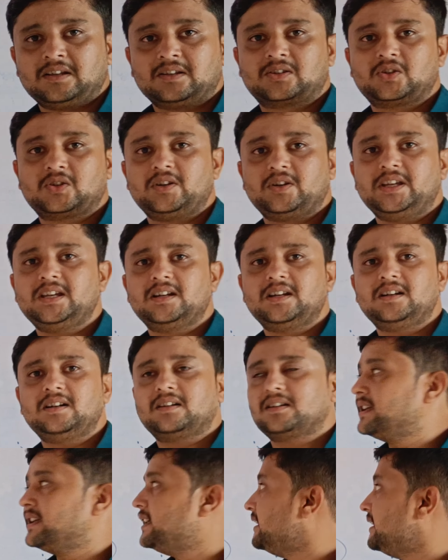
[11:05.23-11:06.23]
So
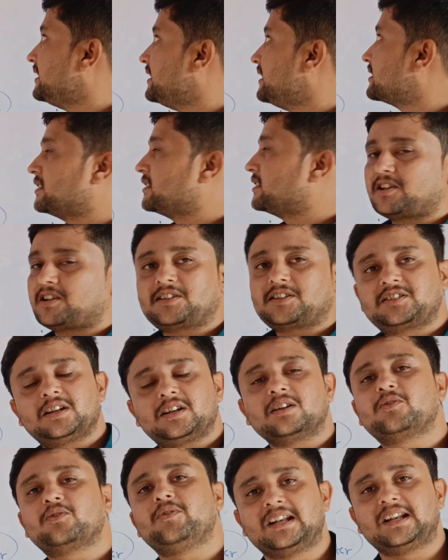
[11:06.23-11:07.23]
here in this
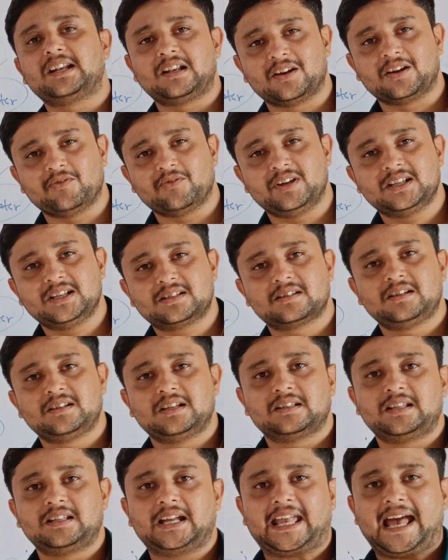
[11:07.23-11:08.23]
structured query language,
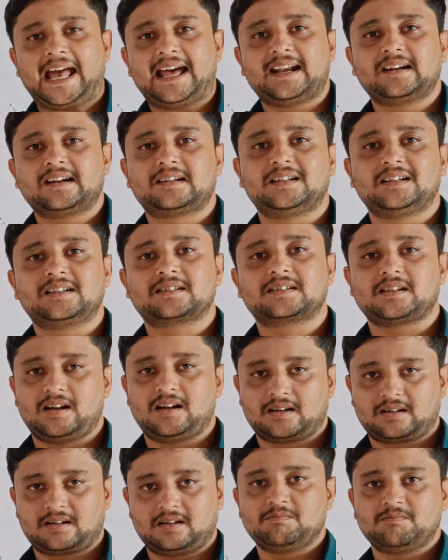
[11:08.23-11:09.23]
the characters
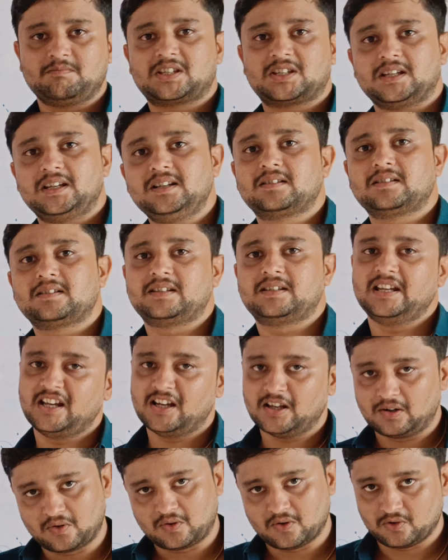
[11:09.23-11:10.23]
are comes in
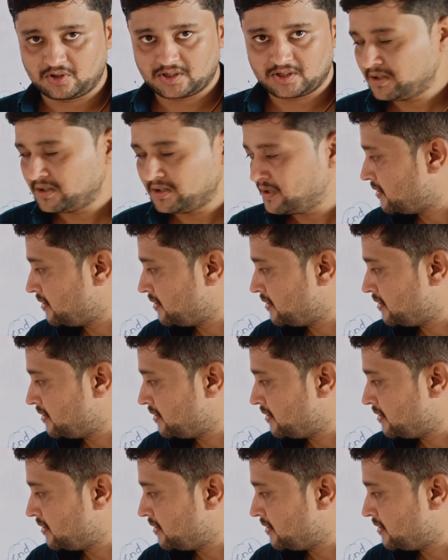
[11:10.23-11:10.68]
single quotes.